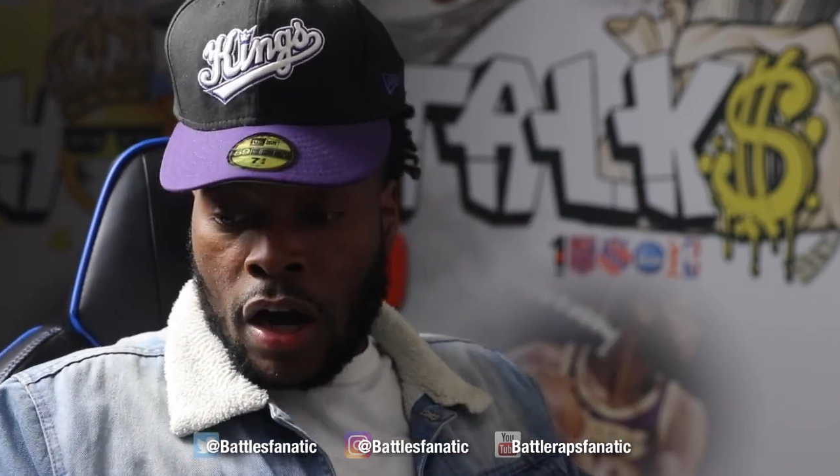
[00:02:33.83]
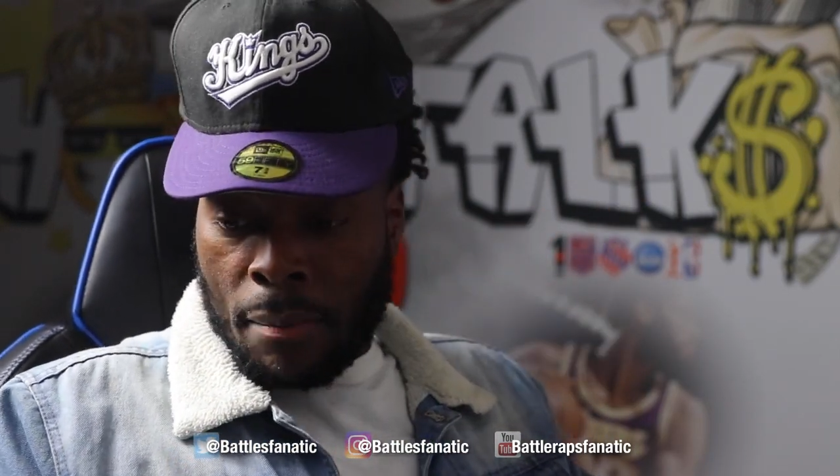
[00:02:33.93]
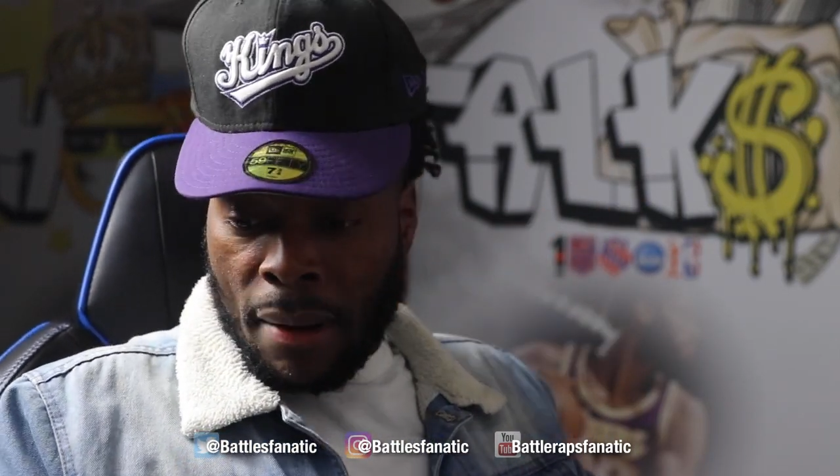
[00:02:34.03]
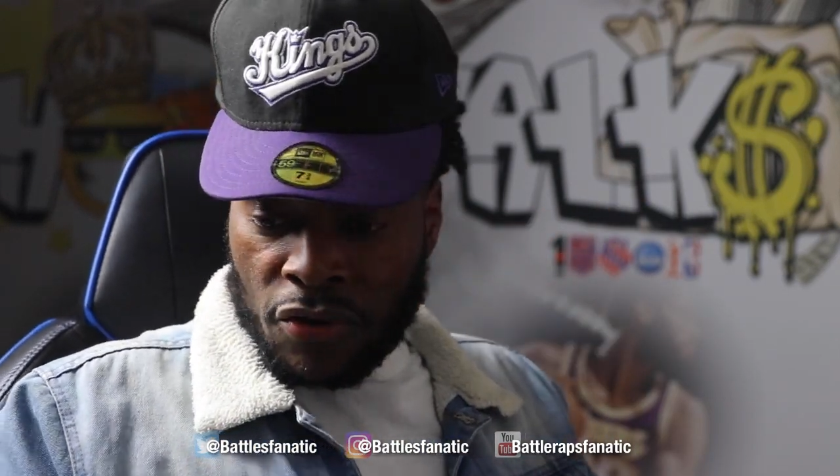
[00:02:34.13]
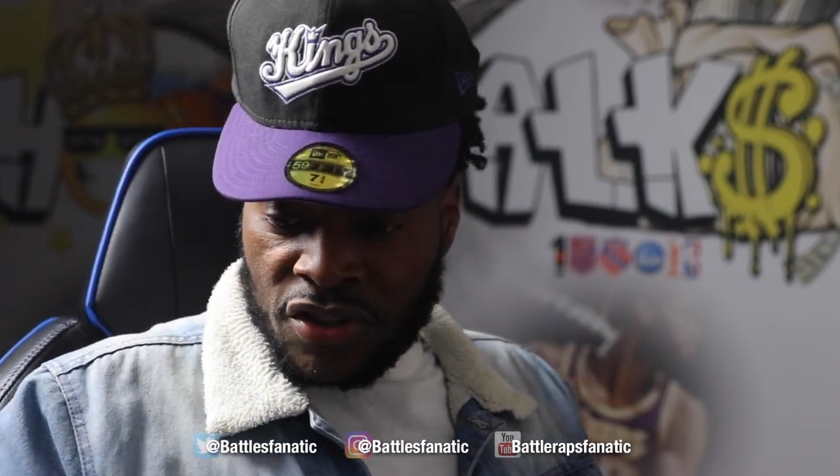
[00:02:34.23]

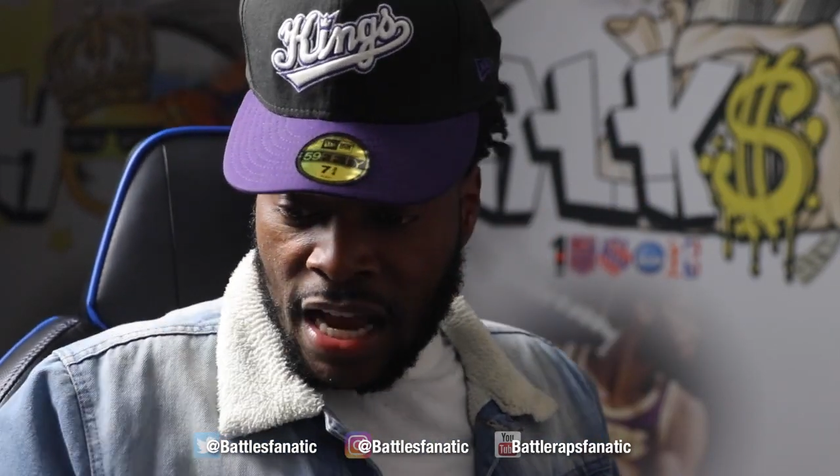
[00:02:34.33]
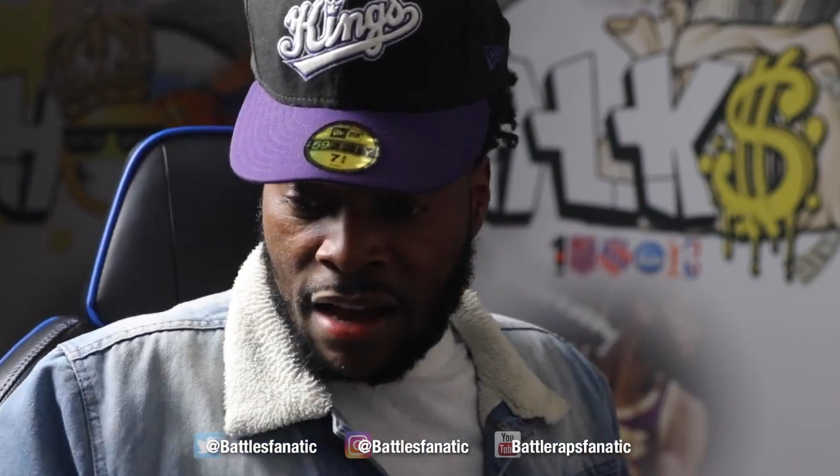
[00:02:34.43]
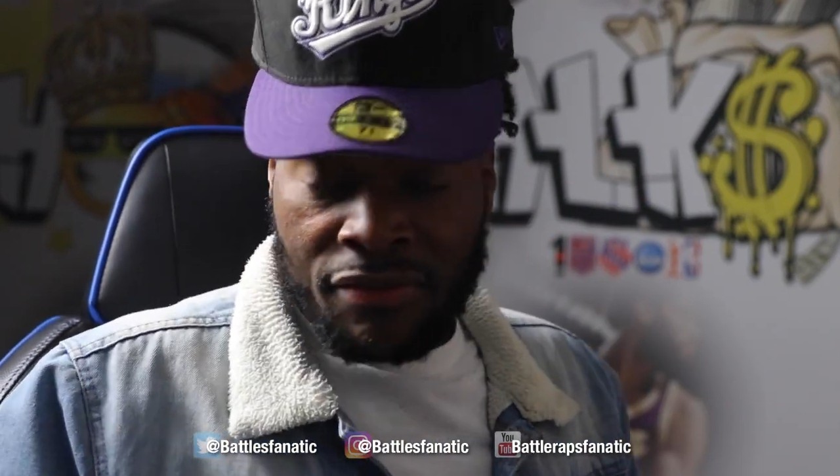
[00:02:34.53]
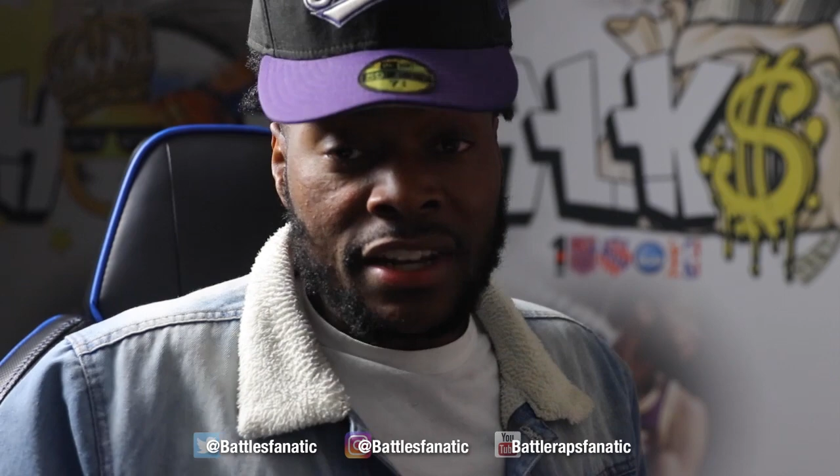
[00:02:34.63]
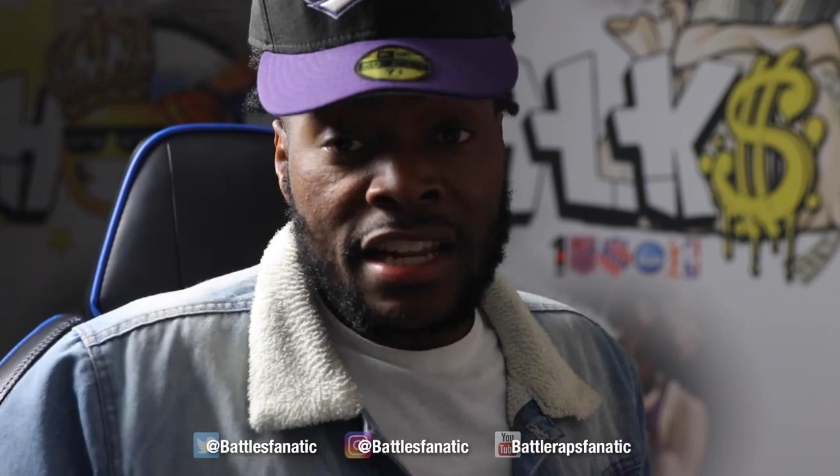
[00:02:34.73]
come
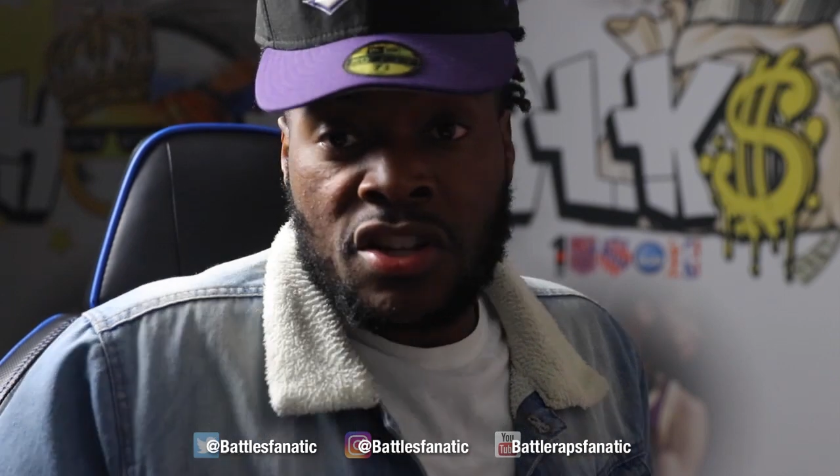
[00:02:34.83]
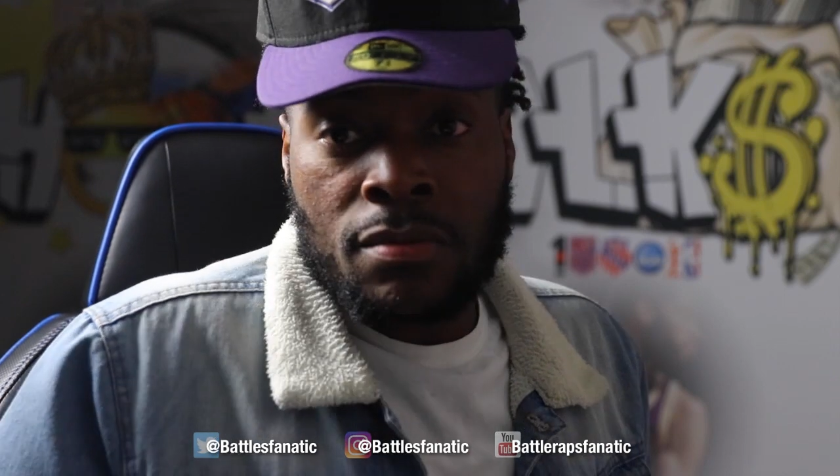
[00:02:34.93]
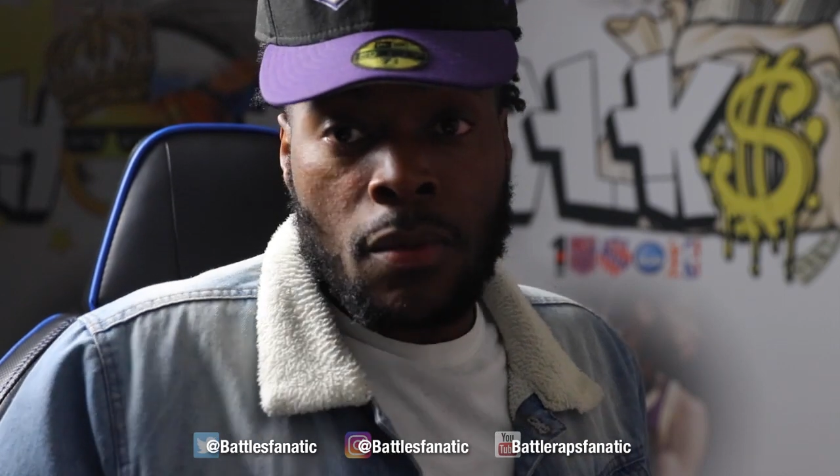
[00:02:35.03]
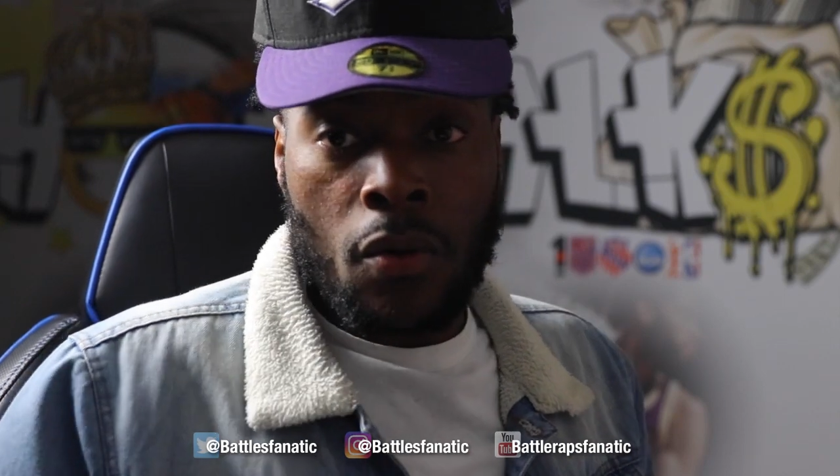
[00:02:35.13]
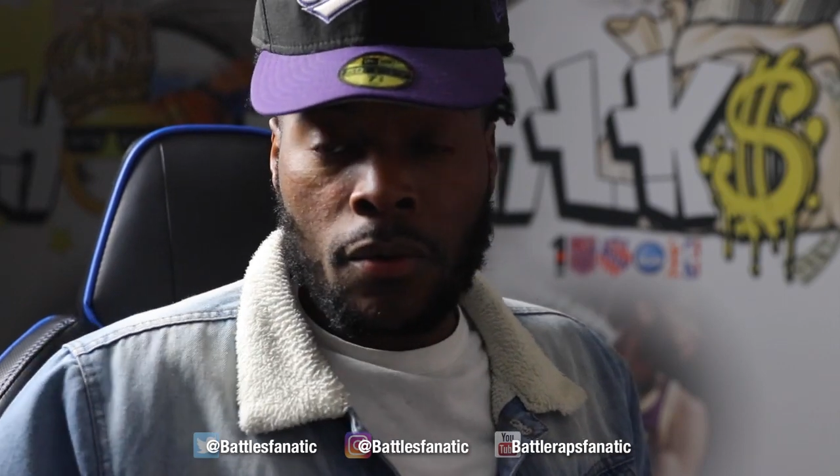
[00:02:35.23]
outside for this
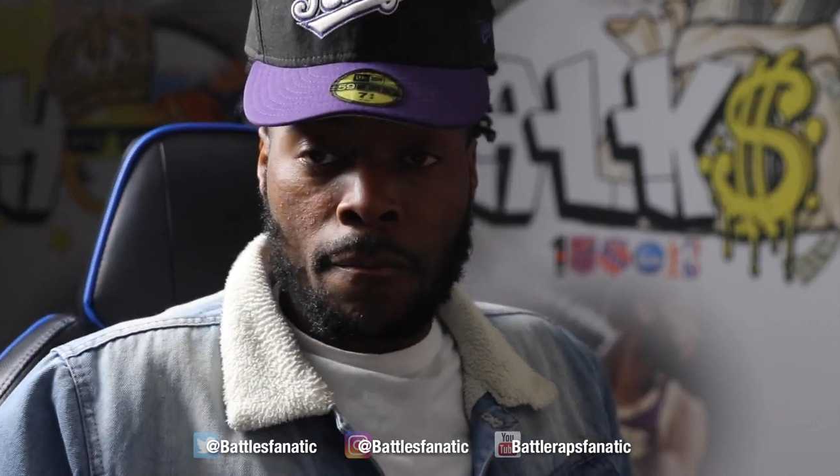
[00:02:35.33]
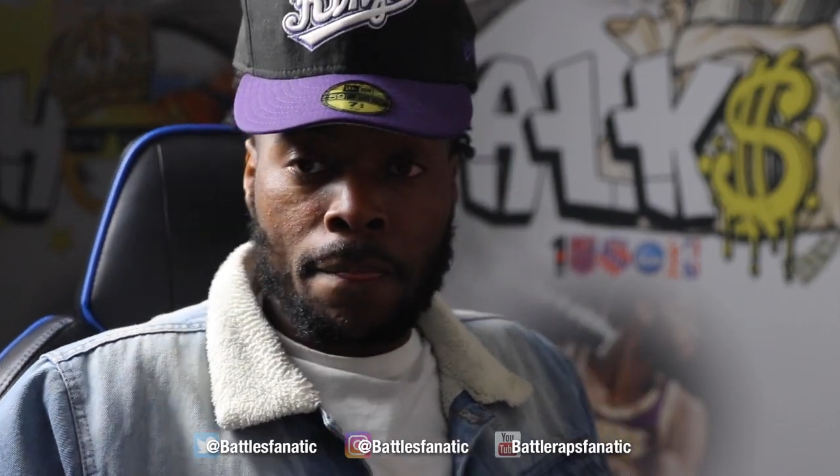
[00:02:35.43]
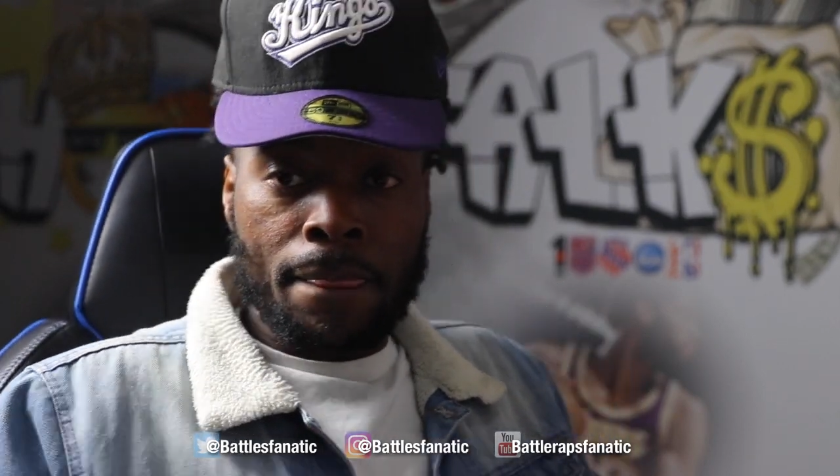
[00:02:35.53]
smoke.